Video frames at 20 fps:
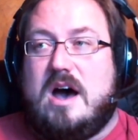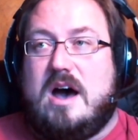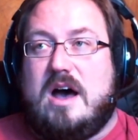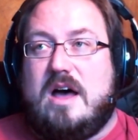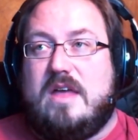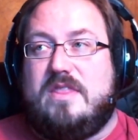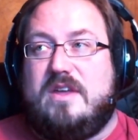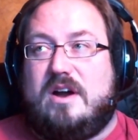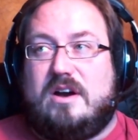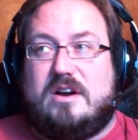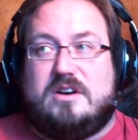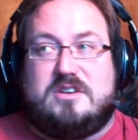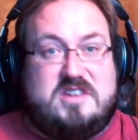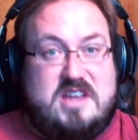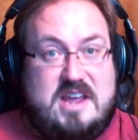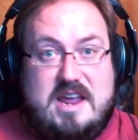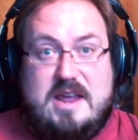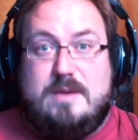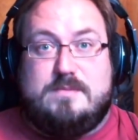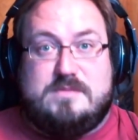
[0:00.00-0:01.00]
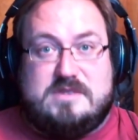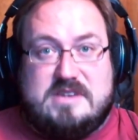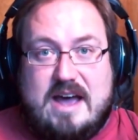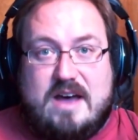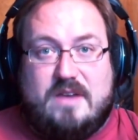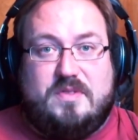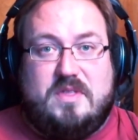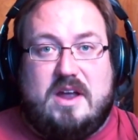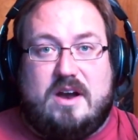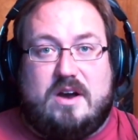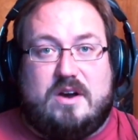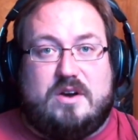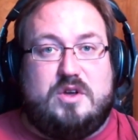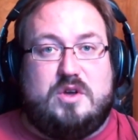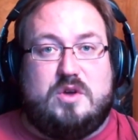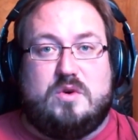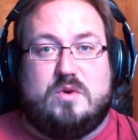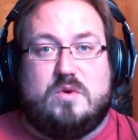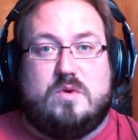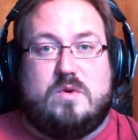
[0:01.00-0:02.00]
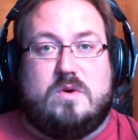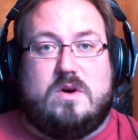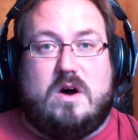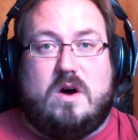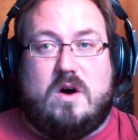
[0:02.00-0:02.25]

There are teams out there who